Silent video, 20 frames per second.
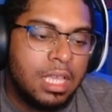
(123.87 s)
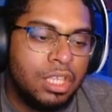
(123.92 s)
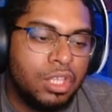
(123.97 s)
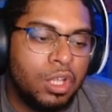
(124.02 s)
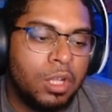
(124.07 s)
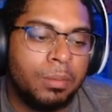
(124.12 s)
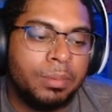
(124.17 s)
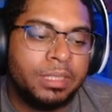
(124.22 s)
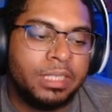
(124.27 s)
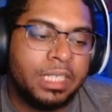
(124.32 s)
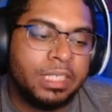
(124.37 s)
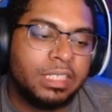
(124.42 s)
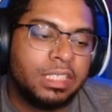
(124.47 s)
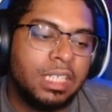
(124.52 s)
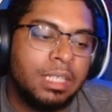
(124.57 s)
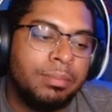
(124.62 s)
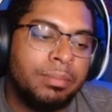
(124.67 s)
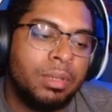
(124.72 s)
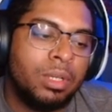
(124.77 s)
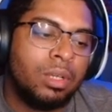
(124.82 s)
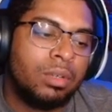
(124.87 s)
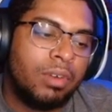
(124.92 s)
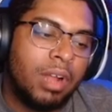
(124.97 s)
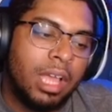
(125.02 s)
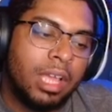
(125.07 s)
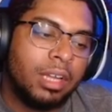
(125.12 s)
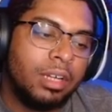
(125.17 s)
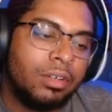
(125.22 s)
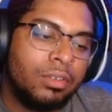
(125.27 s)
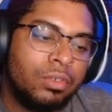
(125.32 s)
You could potentially build
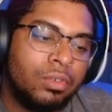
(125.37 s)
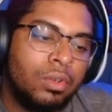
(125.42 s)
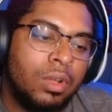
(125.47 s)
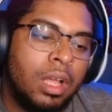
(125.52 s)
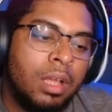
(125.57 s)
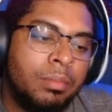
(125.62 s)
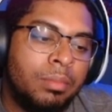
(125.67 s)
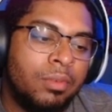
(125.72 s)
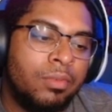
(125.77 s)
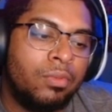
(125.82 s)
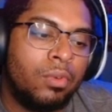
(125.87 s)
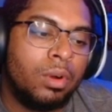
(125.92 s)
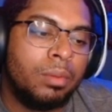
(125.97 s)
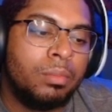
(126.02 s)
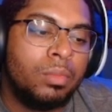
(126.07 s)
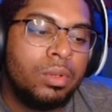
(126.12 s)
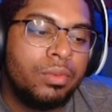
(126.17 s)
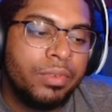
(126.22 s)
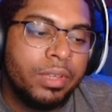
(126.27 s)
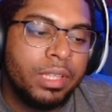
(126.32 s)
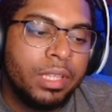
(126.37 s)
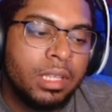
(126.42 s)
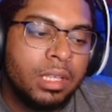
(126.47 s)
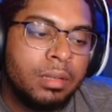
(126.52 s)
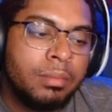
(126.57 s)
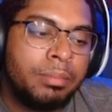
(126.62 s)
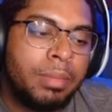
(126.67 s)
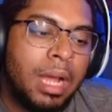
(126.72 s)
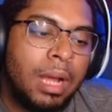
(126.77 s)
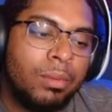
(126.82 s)
Rocket and Groot up before moving
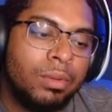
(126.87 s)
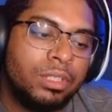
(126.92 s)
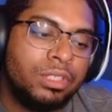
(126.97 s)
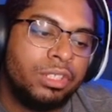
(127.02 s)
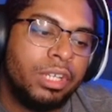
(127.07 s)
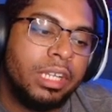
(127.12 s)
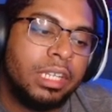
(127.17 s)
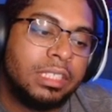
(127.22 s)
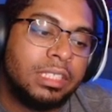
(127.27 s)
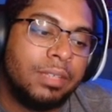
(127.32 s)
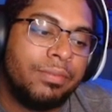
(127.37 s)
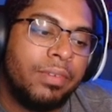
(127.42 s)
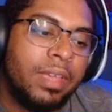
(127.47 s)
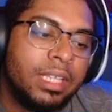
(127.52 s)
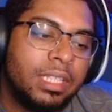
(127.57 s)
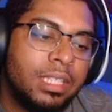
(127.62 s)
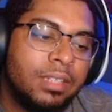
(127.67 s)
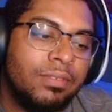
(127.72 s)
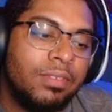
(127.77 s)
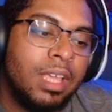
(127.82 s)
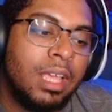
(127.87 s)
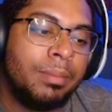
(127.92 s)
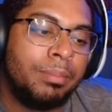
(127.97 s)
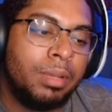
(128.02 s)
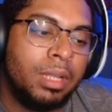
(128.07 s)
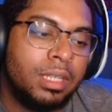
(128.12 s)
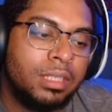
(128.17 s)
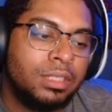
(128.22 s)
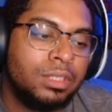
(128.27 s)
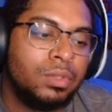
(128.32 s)
them. Power drain is effectively a
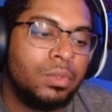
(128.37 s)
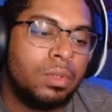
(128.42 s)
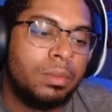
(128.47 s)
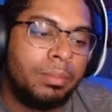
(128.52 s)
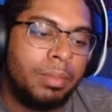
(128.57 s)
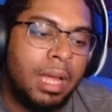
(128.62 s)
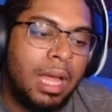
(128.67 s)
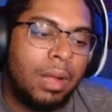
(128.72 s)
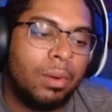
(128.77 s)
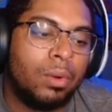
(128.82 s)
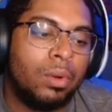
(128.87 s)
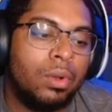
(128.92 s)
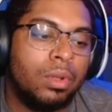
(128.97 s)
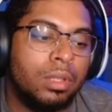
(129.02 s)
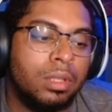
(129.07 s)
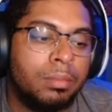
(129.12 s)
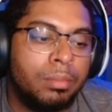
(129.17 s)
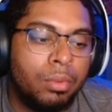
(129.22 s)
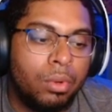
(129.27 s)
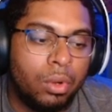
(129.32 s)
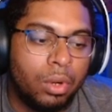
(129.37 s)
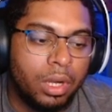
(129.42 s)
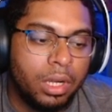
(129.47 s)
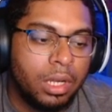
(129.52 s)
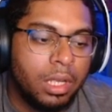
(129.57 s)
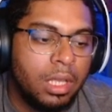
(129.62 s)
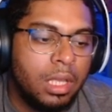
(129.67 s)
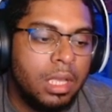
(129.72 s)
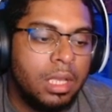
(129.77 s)
+2 on power on the board.